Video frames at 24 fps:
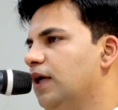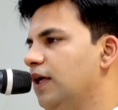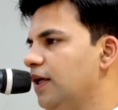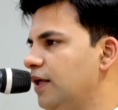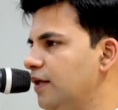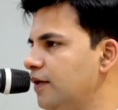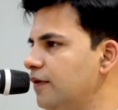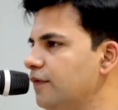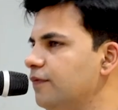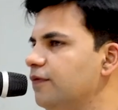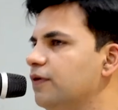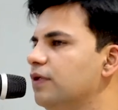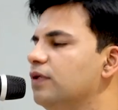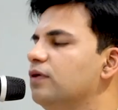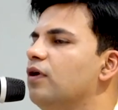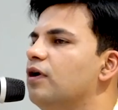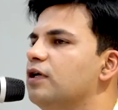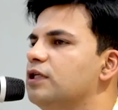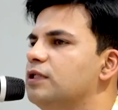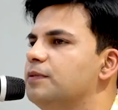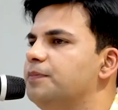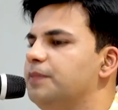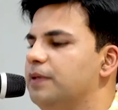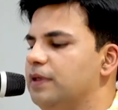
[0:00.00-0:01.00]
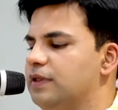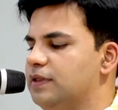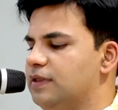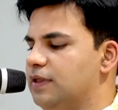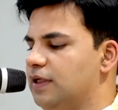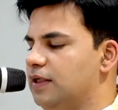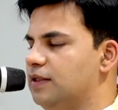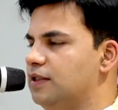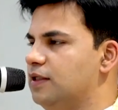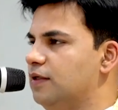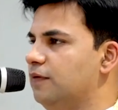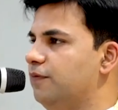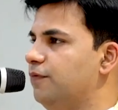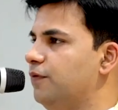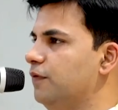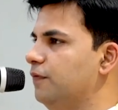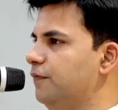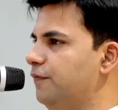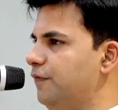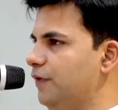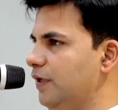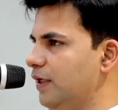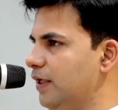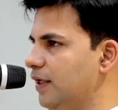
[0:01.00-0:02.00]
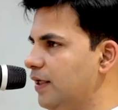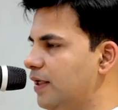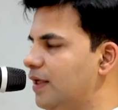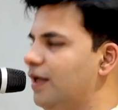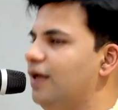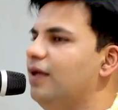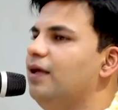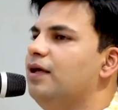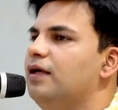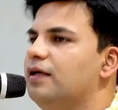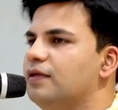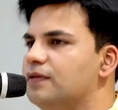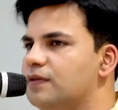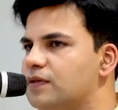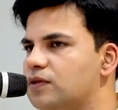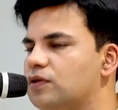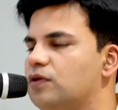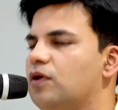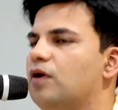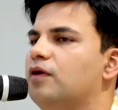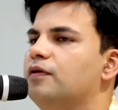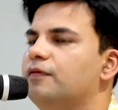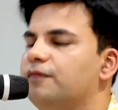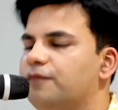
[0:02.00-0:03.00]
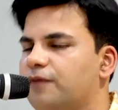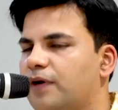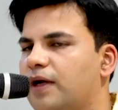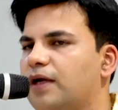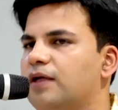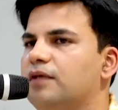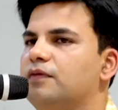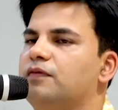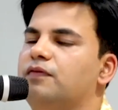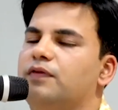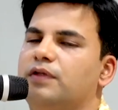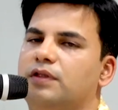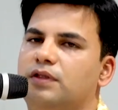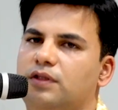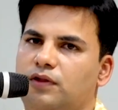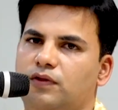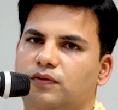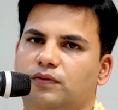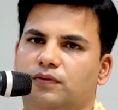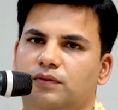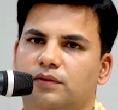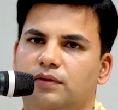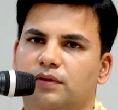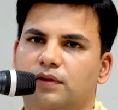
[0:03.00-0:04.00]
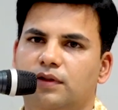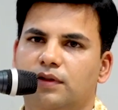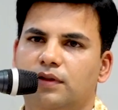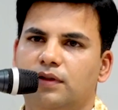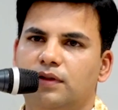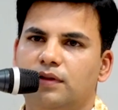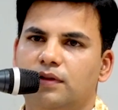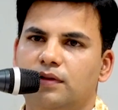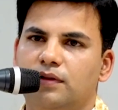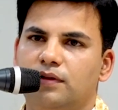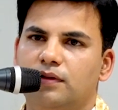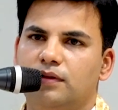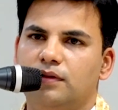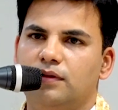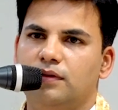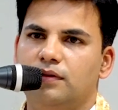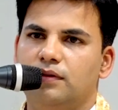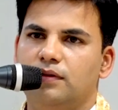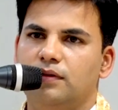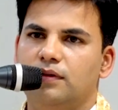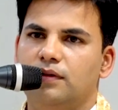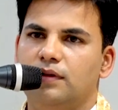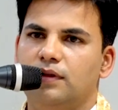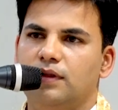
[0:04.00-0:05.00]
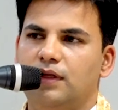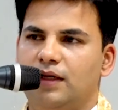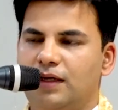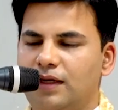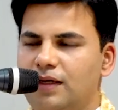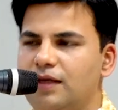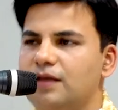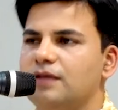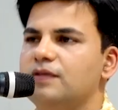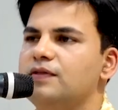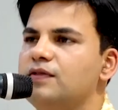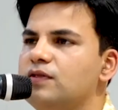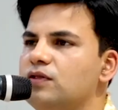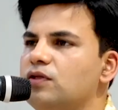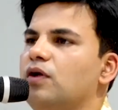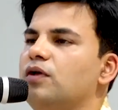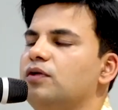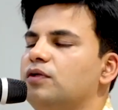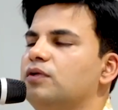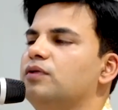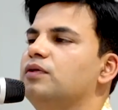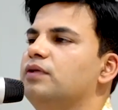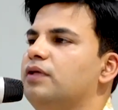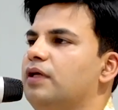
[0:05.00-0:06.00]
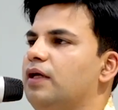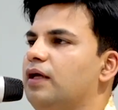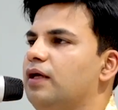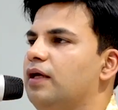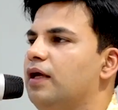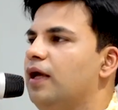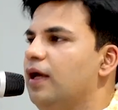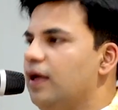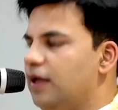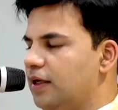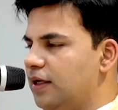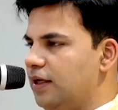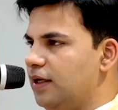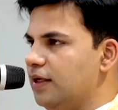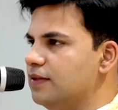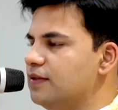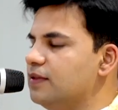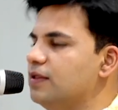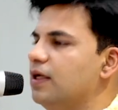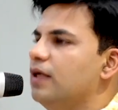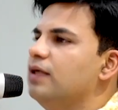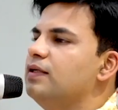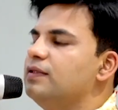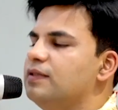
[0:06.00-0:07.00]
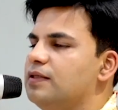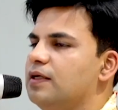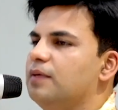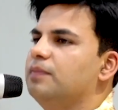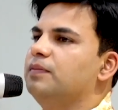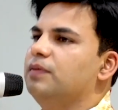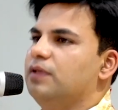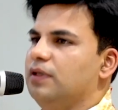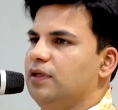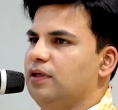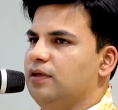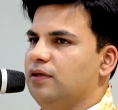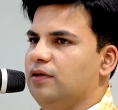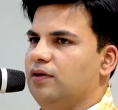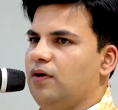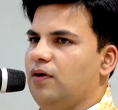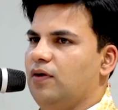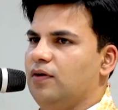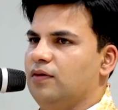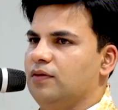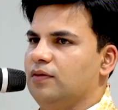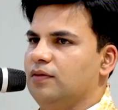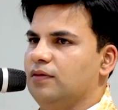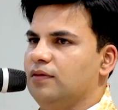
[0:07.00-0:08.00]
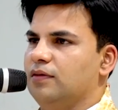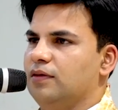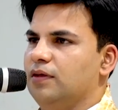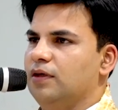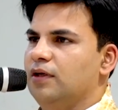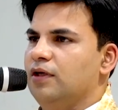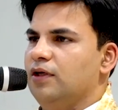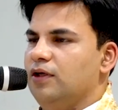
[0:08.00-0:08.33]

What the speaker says: Even gospel says if you feel he is not fine with you, he is not okay, he has done something wrong,